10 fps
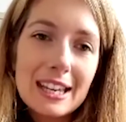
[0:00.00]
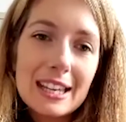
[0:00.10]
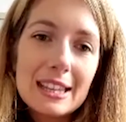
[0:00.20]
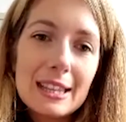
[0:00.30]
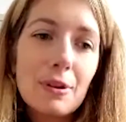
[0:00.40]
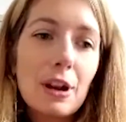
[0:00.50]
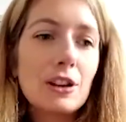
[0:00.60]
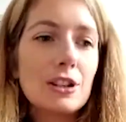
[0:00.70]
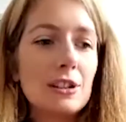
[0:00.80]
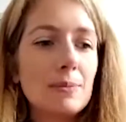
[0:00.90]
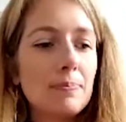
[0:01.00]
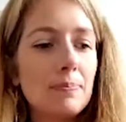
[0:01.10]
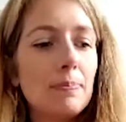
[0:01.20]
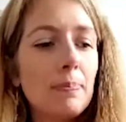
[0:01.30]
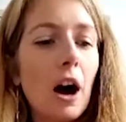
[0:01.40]
The production
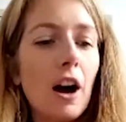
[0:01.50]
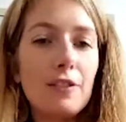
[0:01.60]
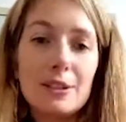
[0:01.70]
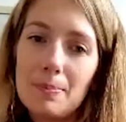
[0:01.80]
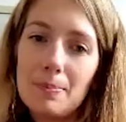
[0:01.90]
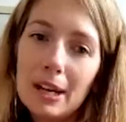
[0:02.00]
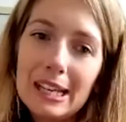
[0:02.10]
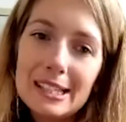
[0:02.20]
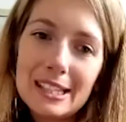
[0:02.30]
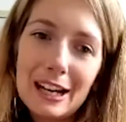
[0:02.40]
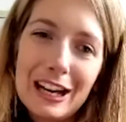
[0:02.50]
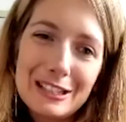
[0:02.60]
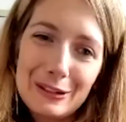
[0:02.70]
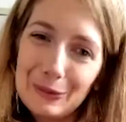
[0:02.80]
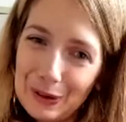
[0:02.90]
path is the money side
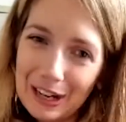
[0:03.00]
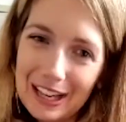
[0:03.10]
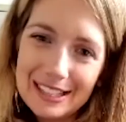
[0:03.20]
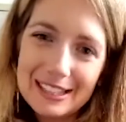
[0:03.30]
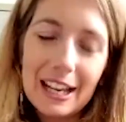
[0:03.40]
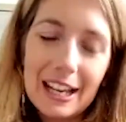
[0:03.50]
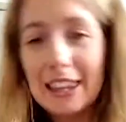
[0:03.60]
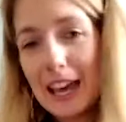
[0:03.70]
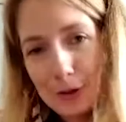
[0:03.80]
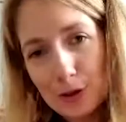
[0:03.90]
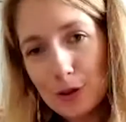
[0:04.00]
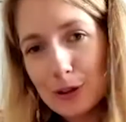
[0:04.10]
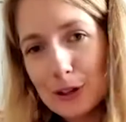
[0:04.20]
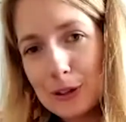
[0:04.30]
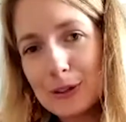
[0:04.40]
and the organizing side. The
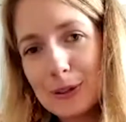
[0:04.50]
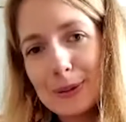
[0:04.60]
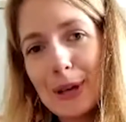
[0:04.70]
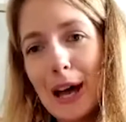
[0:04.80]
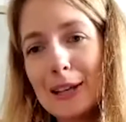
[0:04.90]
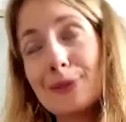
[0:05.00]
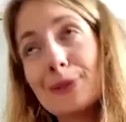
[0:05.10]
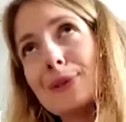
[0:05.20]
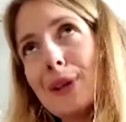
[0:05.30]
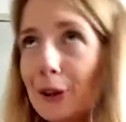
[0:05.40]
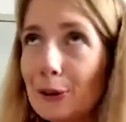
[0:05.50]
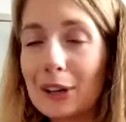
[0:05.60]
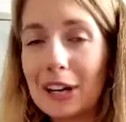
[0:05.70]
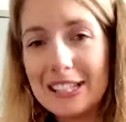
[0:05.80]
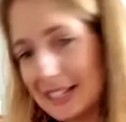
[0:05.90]
editorial side is also the
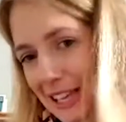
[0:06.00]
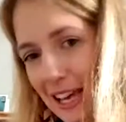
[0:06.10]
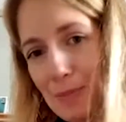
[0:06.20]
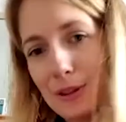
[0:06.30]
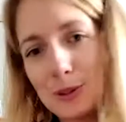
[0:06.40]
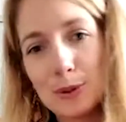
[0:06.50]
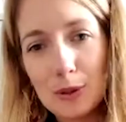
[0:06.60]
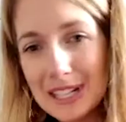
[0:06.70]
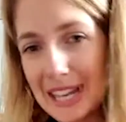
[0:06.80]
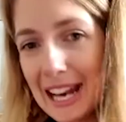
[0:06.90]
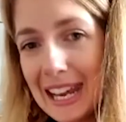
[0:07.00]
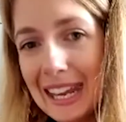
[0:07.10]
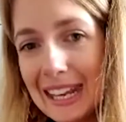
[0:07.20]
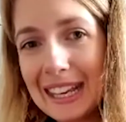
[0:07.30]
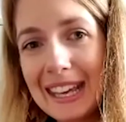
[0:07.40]
organizing side, but the storytelling
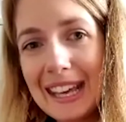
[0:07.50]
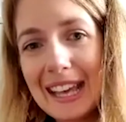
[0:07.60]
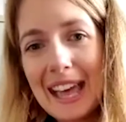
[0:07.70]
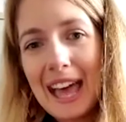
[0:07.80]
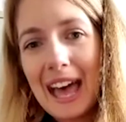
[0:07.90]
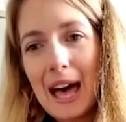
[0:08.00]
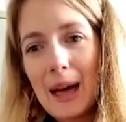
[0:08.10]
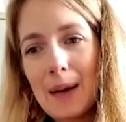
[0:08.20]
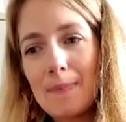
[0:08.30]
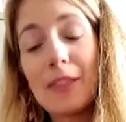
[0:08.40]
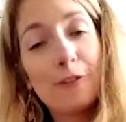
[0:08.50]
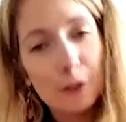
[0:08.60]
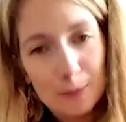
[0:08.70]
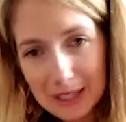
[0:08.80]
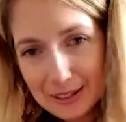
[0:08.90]
and the
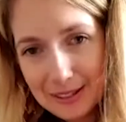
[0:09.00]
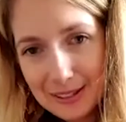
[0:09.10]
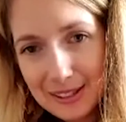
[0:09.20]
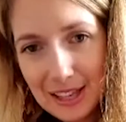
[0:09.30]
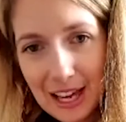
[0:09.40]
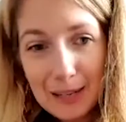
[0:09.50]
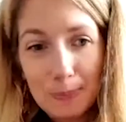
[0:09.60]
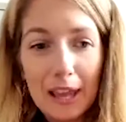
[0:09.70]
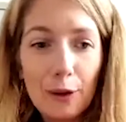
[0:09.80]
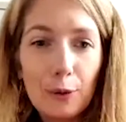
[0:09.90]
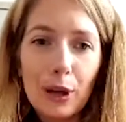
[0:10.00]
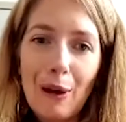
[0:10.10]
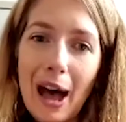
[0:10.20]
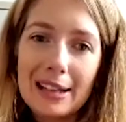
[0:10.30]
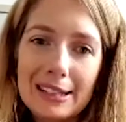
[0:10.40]
filming side. But they all go
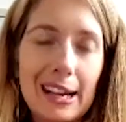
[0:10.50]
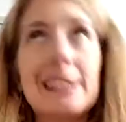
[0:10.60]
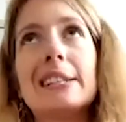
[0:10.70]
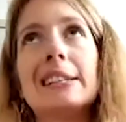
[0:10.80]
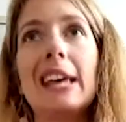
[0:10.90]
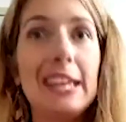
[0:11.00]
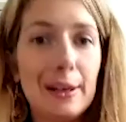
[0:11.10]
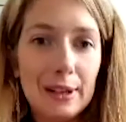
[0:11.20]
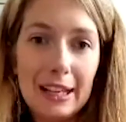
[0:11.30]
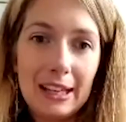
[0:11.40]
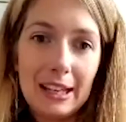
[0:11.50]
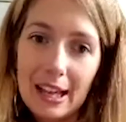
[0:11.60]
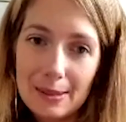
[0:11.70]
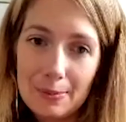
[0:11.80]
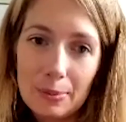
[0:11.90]
hand in hand and they're equally
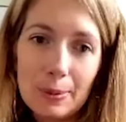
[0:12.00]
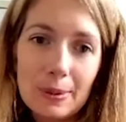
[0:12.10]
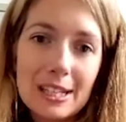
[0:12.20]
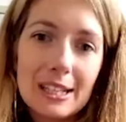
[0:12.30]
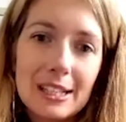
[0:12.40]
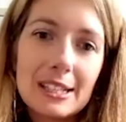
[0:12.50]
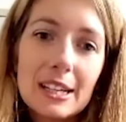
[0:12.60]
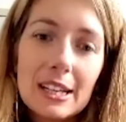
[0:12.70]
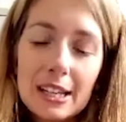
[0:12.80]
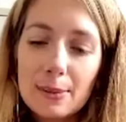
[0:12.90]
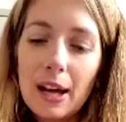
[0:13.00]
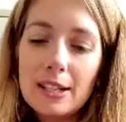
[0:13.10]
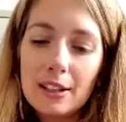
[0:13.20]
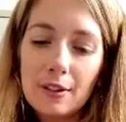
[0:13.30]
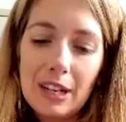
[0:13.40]
as important. So I
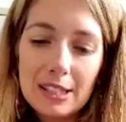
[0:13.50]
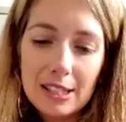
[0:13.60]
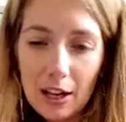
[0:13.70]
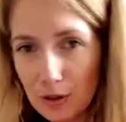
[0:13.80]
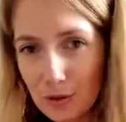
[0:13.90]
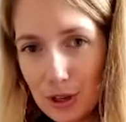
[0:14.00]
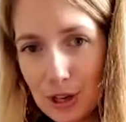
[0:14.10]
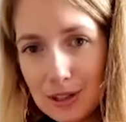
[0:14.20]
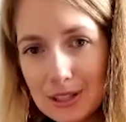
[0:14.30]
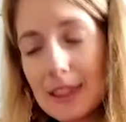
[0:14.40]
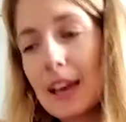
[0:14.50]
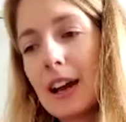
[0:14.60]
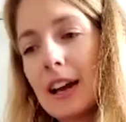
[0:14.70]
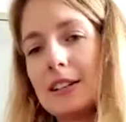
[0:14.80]
took the researcher route, and then I